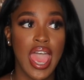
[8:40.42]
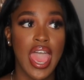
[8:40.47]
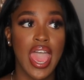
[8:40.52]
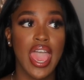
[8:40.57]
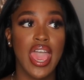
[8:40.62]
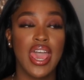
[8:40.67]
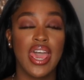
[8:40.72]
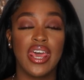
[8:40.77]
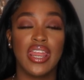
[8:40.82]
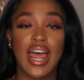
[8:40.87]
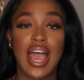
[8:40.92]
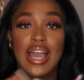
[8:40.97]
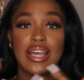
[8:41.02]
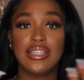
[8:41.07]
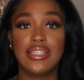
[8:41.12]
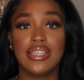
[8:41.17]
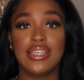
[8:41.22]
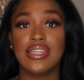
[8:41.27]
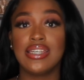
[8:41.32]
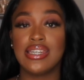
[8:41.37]
and I
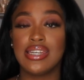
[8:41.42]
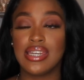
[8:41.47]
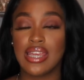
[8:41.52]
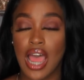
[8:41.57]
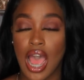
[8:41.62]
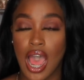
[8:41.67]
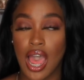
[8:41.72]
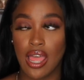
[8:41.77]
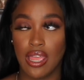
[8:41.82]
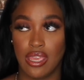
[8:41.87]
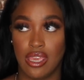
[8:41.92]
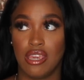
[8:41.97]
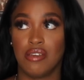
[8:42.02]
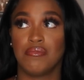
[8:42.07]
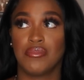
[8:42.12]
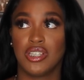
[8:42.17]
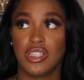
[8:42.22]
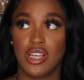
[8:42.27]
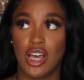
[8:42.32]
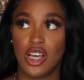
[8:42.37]
did not get
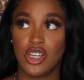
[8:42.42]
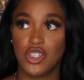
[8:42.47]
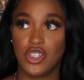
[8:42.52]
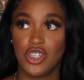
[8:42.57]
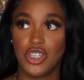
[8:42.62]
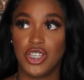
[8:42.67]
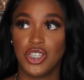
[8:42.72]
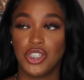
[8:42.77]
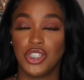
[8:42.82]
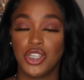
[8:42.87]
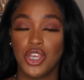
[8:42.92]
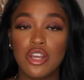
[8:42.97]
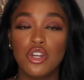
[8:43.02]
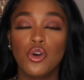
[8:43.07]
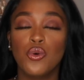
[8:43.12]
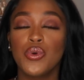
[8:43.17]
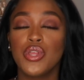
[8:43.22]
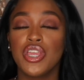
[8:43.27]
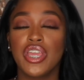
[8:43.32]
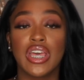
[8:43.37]
massages. I
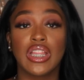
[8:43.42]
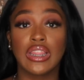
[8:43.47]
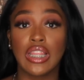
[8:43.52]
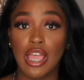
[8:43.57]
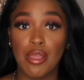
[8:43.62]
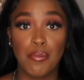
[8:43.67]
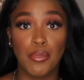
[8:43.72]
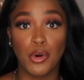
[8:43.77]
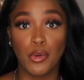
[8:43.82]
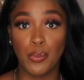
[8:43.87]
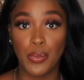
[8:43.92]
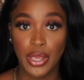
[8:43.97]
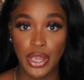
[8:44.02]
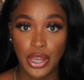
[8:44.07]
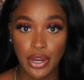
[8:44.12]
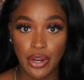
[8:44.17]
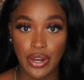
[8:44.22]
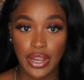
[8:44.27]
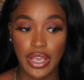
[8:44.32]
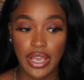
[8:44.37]
know when you get lipo
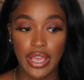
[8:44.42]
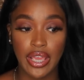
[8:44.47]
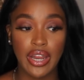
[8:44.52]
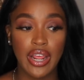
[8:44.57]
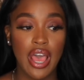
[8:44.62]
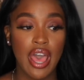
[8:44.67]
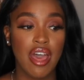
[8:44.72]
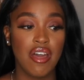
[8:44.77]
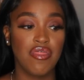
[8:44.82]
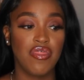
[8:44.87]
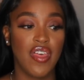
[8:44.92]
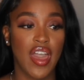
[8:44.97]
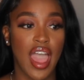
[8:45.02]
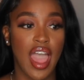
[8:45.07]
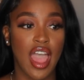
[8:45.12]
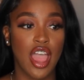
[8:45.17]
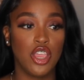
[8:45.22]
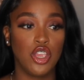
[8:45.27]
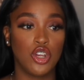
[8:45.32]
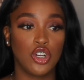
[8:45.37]
period
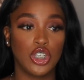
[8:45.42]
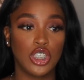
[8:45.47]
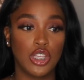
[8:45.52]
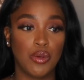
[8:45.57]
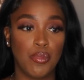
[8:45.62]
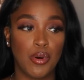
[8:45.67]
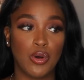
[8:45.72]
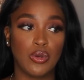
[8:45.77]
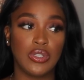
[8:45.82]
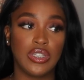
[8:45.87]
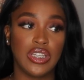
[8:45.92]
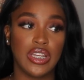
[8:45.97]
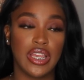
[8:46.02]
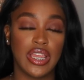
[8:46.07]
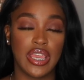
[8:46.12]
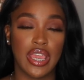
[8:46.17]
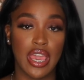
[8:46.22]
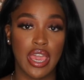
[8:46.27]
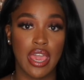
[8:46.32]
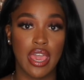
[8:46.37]
that you're supposed to
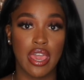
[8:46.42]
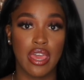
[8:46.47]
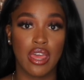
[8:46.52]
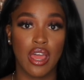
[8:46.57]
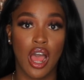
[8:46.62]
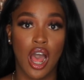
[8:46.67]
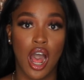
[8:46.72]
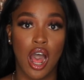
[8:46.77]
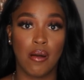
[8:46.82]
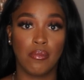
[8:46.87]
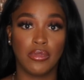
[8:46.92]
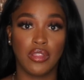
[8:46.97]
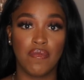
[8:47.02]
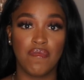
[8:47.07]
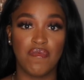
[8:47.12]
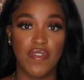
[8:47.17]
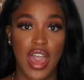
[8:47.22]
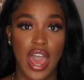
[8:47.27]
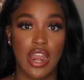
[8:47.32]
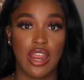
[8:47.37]
get
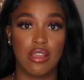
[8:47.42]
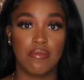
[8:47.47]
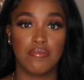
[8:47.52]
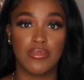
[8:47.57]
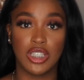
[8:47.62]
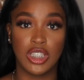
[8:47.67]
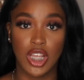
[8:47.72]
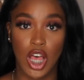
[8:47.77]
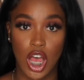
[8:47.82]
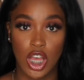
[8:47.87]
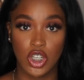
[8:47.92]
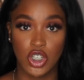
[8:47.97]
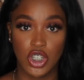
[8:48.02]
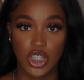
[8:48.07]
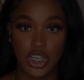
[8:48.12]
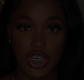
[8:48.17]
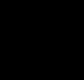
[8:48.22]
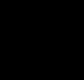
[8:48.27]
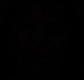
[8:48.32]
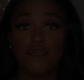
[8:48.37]
lymphatic
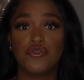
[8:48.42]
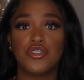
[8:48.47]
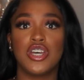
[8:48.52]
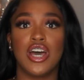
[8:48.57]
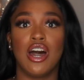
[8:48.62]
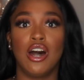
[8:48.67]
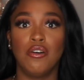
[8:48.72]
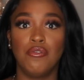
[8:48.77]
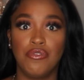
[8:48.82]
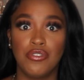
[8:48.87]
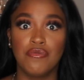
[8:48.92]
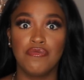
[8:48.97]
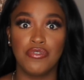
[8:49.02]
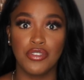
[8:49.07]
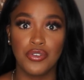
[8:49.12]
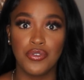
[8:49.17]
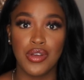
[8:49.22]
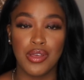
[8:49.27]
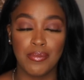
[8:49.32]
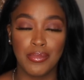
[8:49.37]
massages to help from
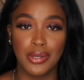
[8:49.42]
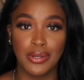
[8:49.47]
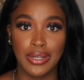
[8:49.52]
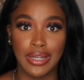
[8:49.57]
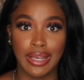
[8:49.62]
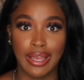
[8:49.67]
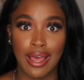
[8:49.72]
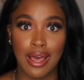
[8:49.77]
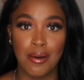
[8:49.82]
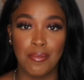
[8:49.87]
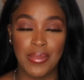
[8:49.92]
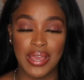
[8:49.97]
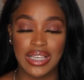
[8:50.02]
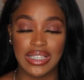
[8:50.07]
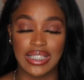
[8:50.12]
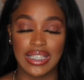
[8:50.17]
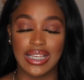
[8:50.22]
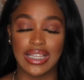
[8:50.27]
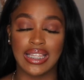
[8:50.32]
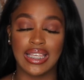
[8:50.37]
fluid building up,
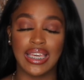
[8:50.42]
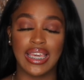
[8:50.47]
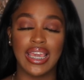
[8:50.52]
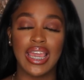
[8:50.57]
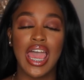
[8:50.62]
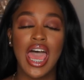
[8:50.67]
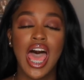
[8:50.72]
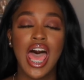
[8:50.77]
basically.